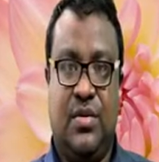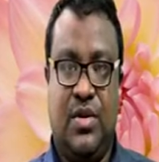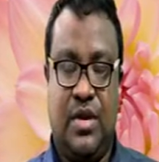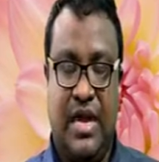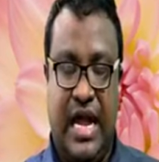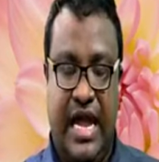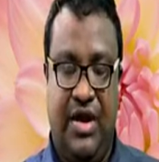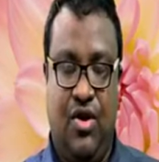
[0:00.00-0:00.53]

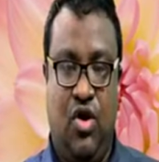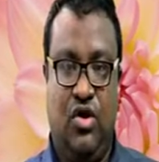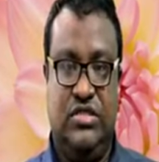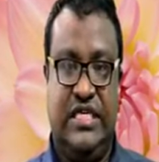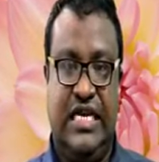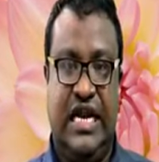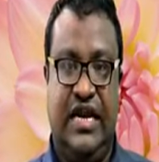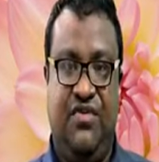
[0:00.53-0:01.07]
an
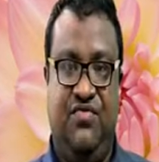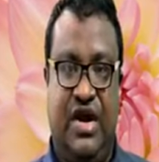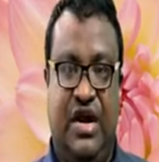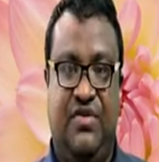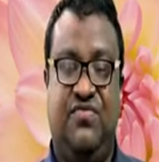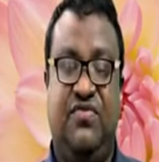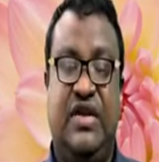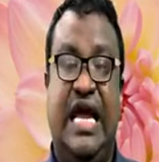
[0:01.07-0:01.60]
auxiliary
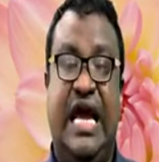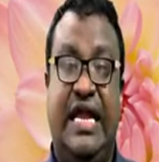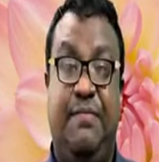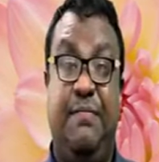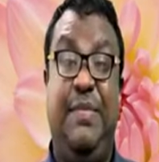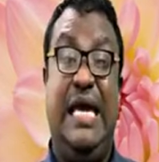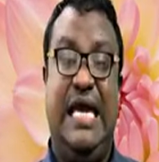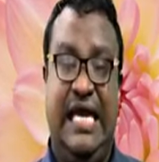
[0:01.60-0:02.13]
verb
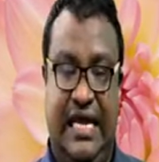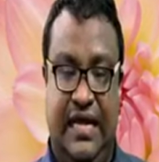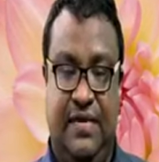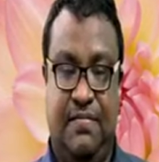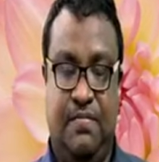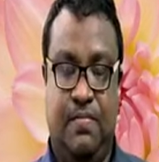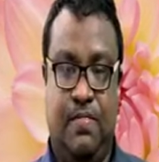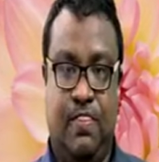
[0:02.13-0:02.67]
like
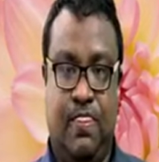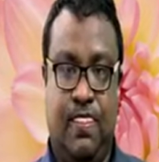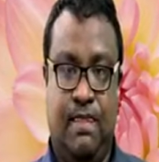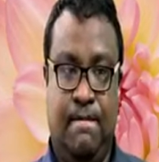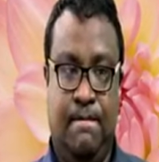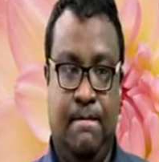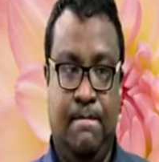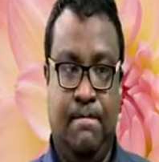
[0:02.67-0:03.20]
being.
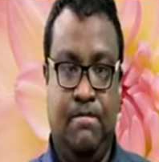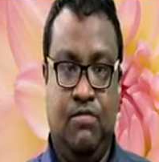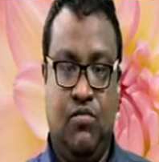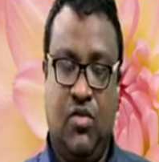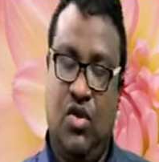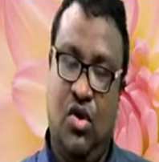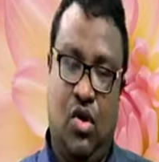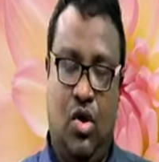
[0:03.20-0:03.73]

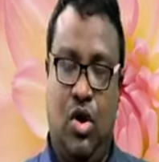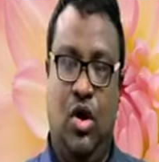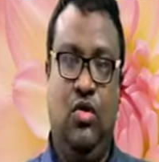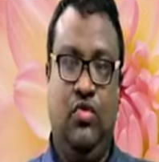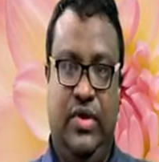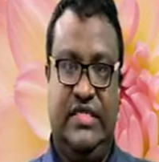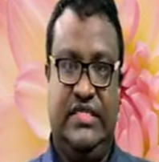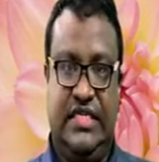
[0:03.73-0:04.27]

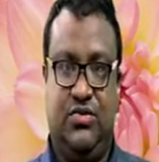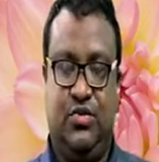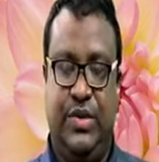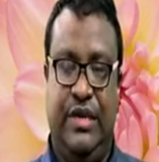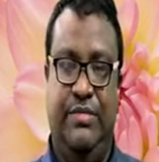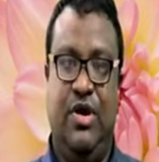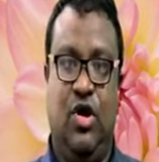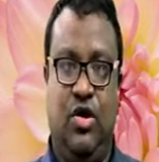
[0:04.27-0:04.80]
Always, it
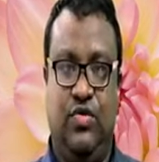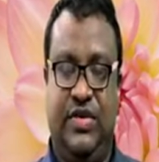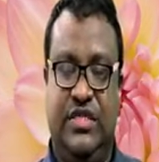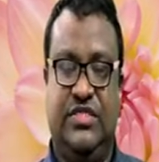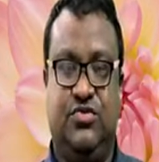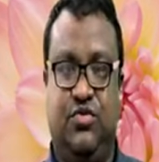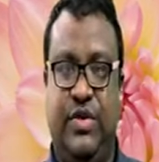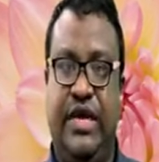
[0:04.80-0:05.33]
will be
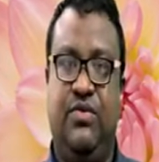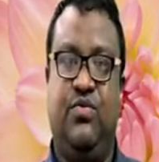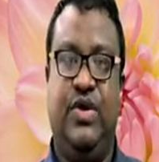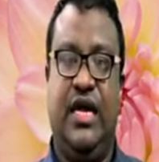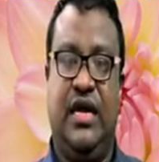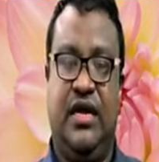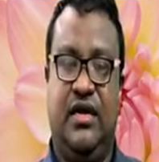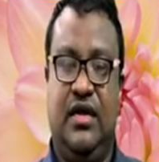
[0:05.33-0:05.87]
always when
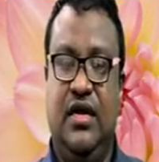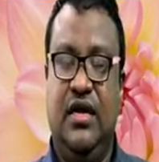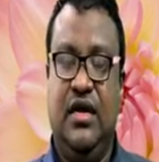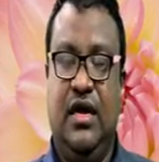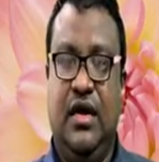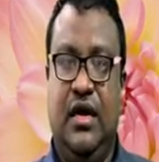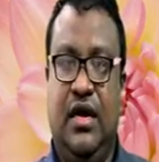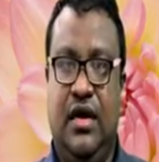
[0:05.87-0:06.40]
we are
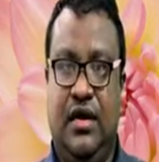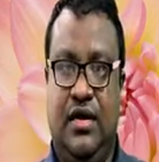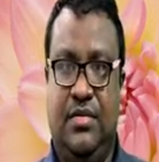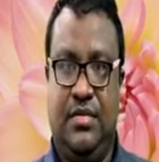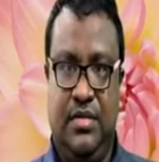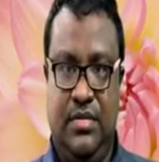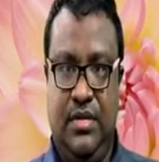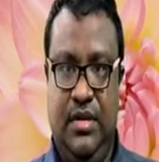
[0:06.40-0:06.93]

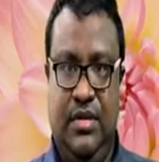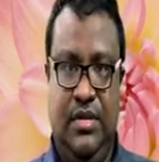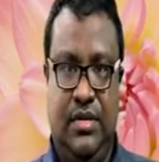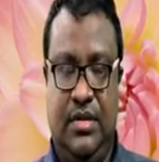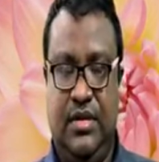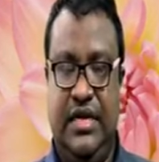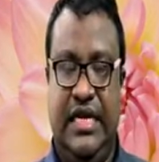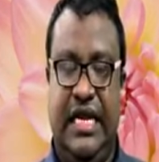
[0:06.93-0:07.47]

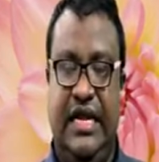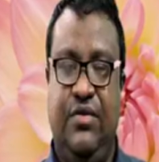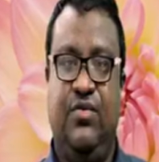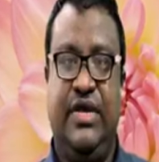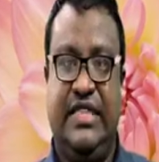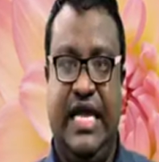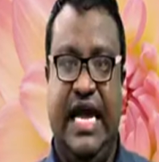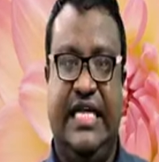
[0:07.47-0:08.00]
dealing
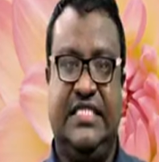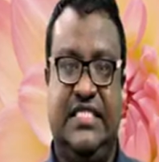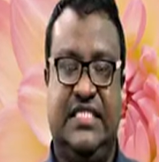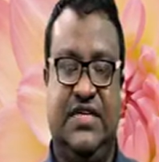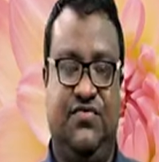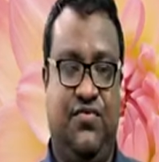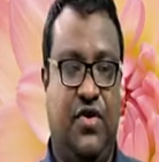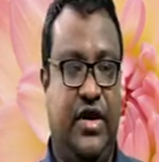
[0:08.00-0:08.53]
with
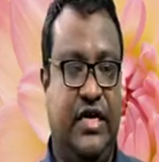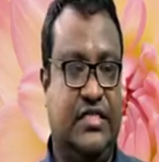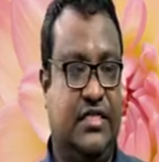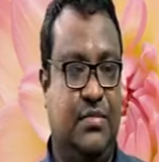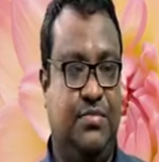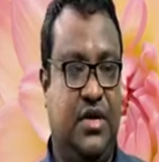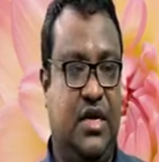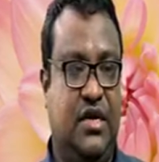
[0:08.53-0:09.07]
adjective. For
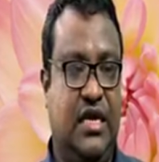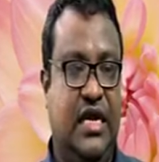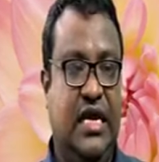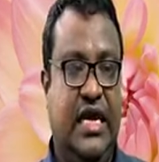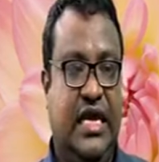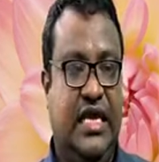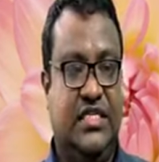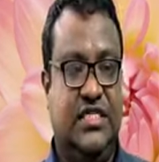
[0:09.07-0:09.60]
example,
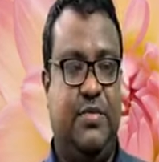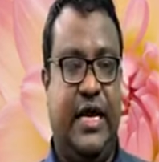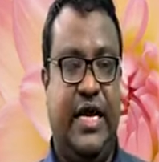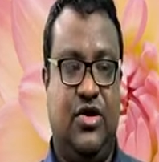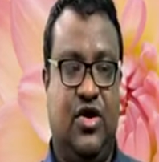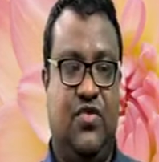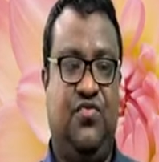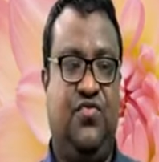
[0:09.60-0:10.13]
in spite
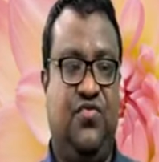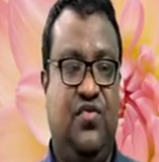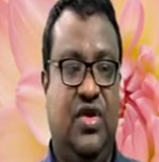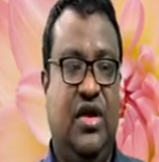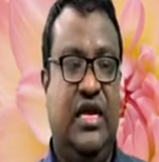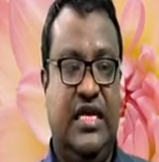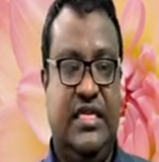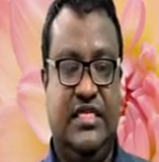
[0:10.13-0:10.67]
of
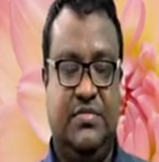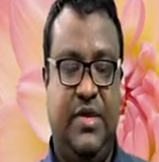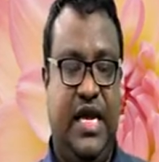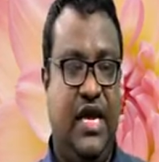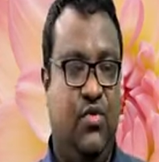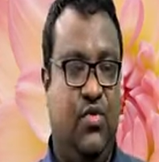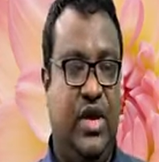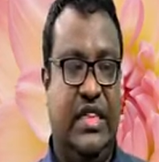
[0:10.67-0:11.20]
his
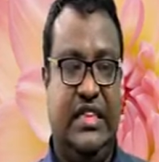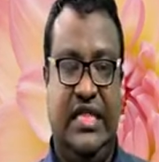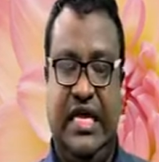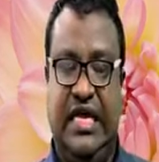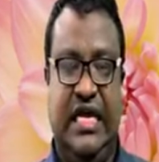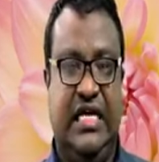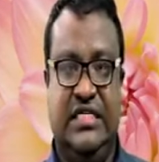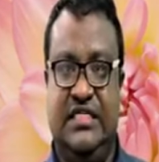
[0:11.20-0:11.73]
being wealthy,
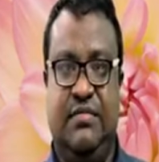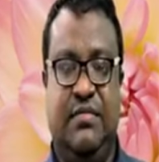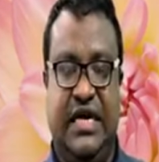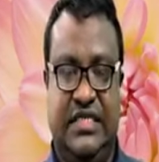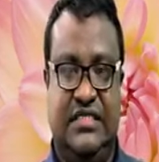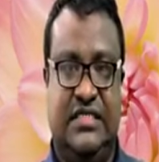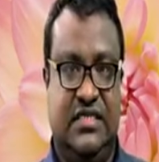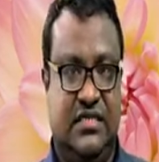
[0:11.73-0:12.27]
he is a
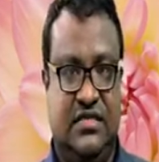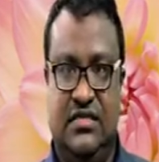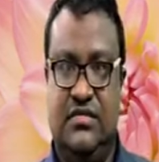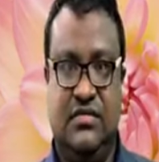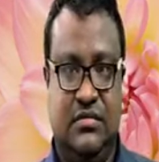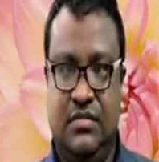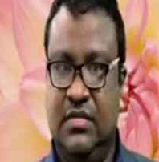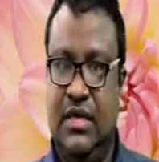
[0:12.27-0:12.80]
miser.
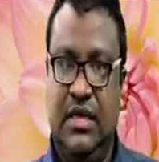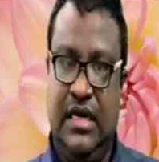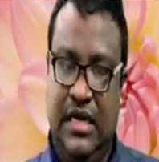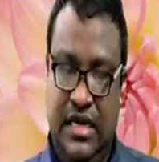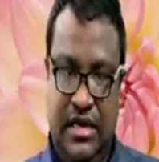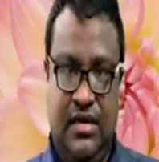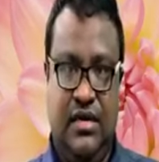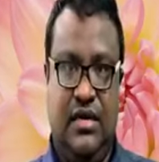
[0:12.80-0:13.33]

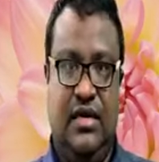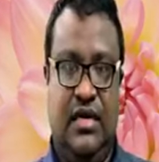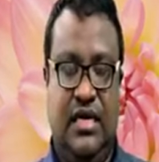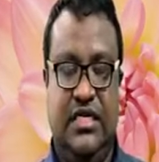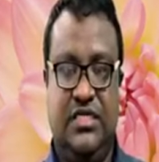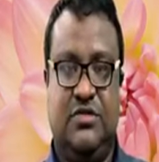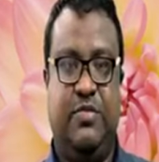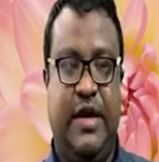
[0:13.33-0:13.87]

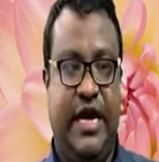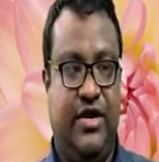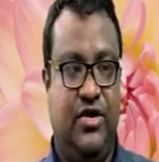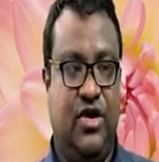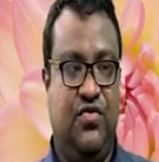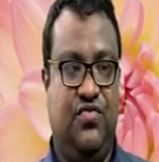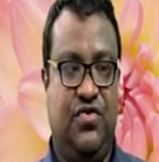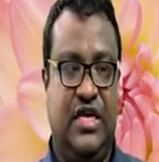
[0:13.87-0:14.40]
In spite
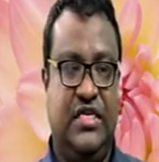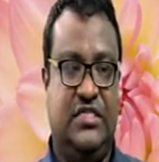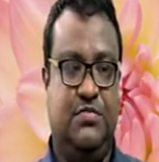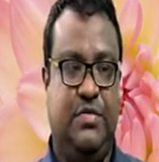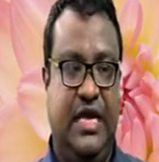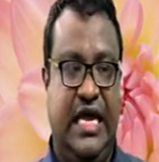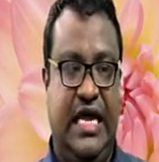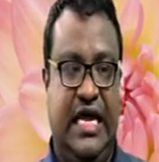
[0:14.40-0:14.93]
of his
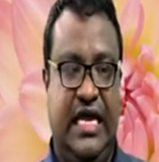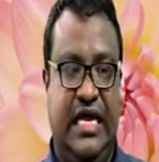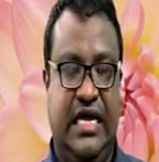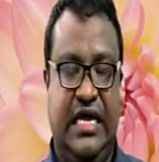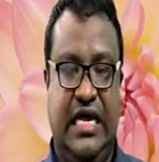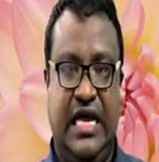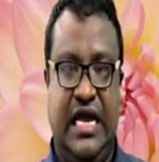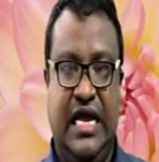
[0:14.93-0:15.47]

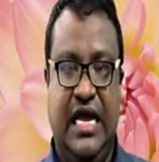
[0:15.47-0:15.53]
being